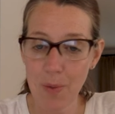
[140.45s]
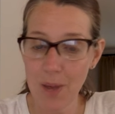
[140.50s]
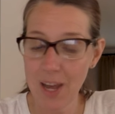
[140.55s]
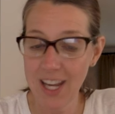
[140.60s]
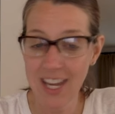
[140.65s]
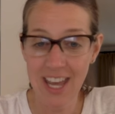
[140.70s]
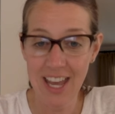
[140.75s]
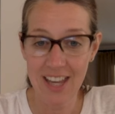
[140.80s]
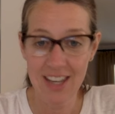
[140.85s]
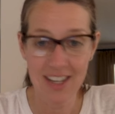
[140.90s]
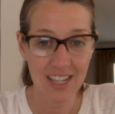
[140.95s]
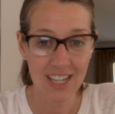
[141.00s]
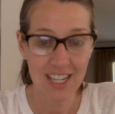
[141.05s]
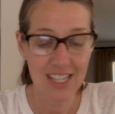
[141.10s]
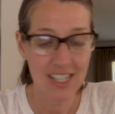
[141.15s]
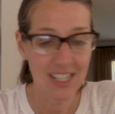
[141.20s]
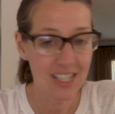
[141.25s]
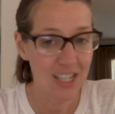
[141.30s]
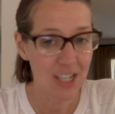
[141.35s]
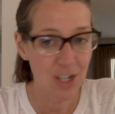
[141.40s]
Again,
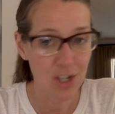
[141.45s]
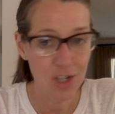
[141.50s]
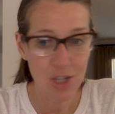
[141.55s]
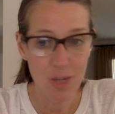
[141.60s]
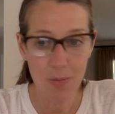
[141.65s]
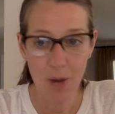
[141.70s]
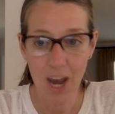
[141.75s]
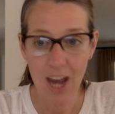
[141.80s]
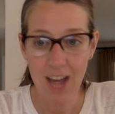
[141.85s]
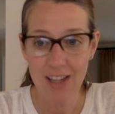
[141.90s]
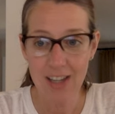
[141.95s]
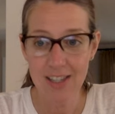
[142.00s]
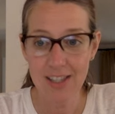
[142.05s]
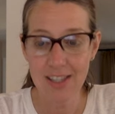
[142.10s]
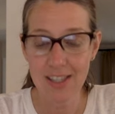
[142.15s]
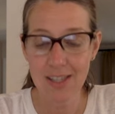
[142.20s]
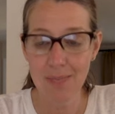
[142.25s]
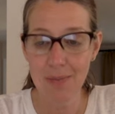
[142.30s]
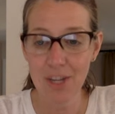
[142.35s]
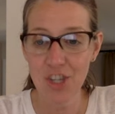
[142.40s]
continue to practice
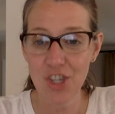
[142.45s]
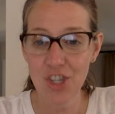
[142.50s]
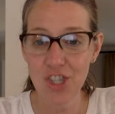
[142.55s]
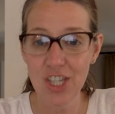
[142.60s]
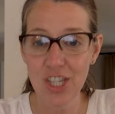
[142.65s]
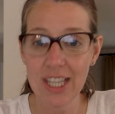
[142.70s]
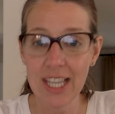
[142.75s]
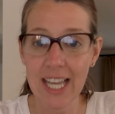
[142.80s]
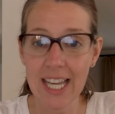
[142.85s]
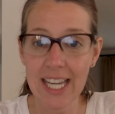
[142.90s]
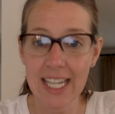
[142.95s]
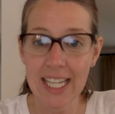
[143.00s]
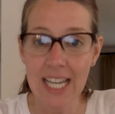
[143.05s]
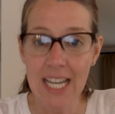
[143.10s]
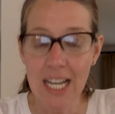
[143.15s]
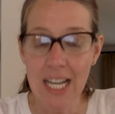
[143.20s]
as much as you'd like.